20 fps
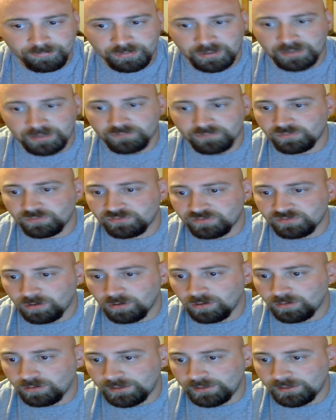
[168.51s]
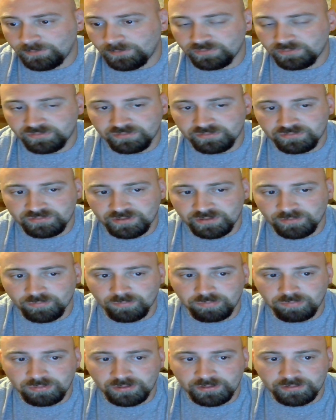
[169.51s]
But as we saw, he was instead
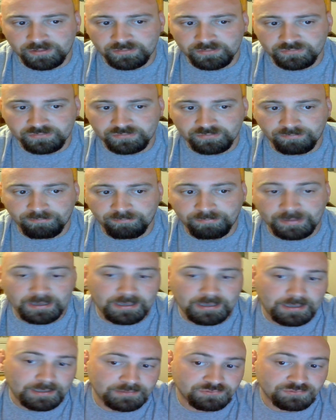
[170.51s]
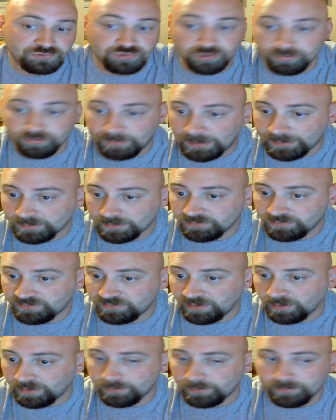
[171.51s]
replaced by Drew
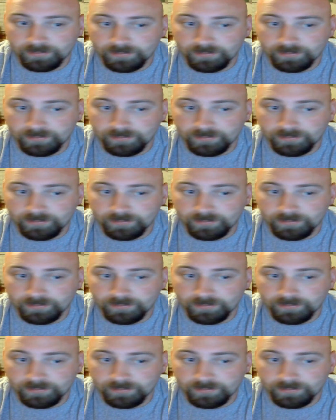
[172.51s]
McIntyre.